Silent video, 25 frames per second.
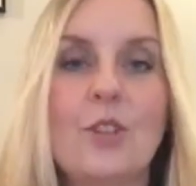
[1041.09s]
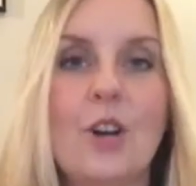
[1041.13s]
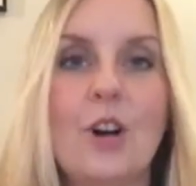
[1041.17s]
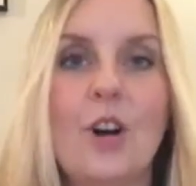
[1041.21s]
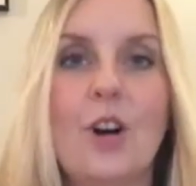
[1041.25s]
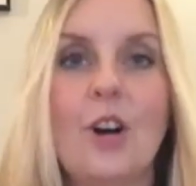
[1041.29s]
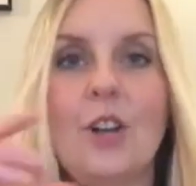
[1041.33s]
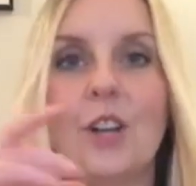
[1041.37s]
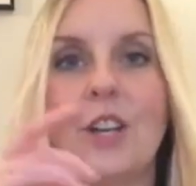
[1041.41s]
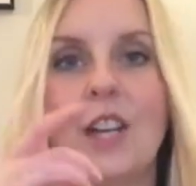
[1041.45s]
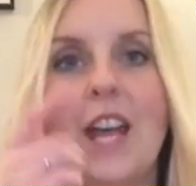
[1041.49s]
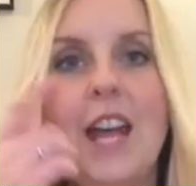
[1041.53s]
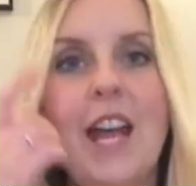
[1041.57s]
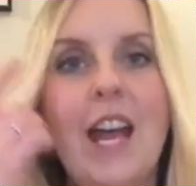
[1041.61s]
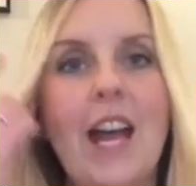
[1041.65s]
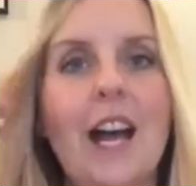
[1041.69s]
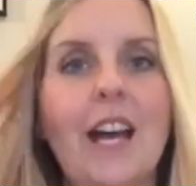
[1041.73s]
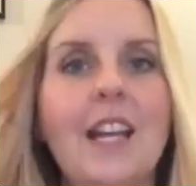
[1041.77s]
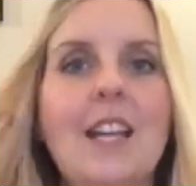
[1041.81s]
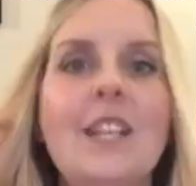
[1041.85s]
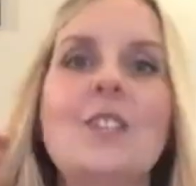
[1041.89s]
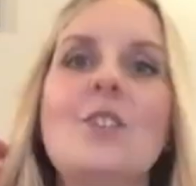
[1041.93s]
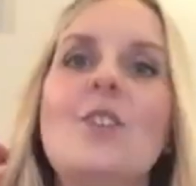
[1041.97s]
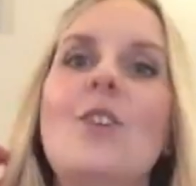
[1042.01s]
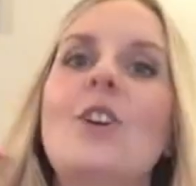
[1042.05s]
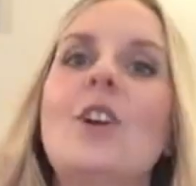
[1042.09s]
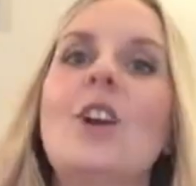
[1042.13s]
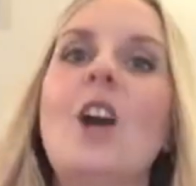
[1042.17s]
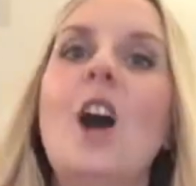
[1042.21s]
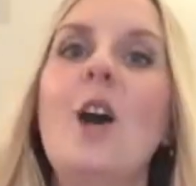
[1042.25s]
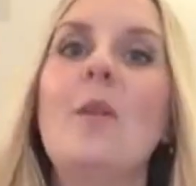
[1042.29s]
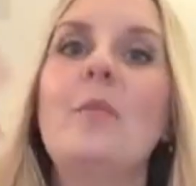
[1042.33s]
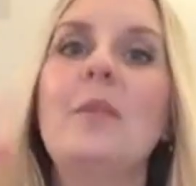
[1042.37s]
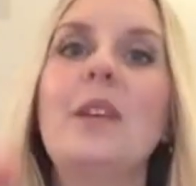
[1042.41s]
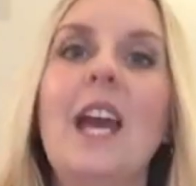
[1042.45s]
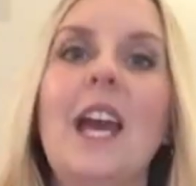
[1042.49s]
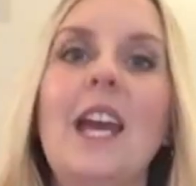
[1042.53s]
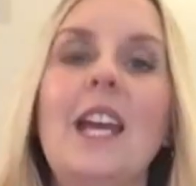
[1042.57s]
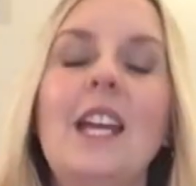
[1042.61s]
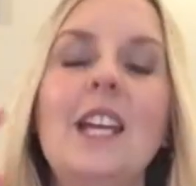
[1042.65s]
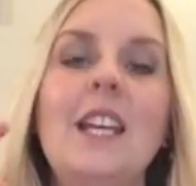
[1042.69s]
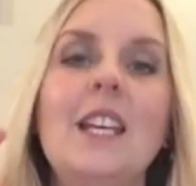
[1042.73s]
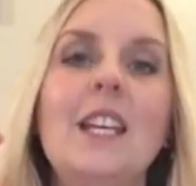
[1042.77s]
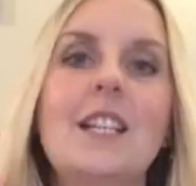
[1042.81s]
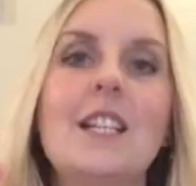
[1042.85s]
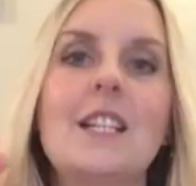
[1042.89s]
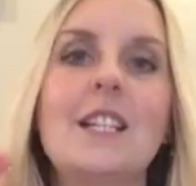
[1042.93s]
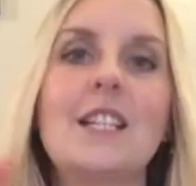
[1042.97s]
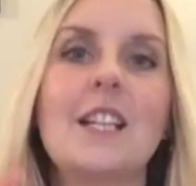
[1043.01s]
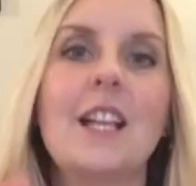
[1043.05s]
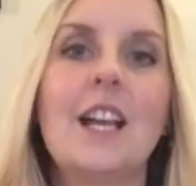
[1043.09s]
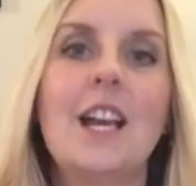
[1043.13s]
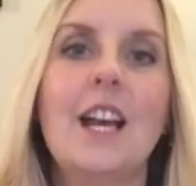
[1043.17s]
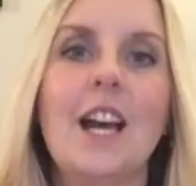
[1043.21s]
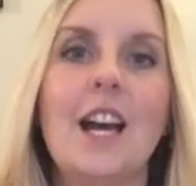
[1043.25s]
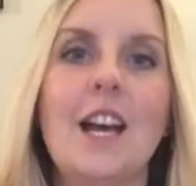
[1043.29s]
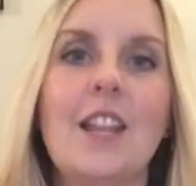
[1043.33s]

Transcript: on and it's got cupcakes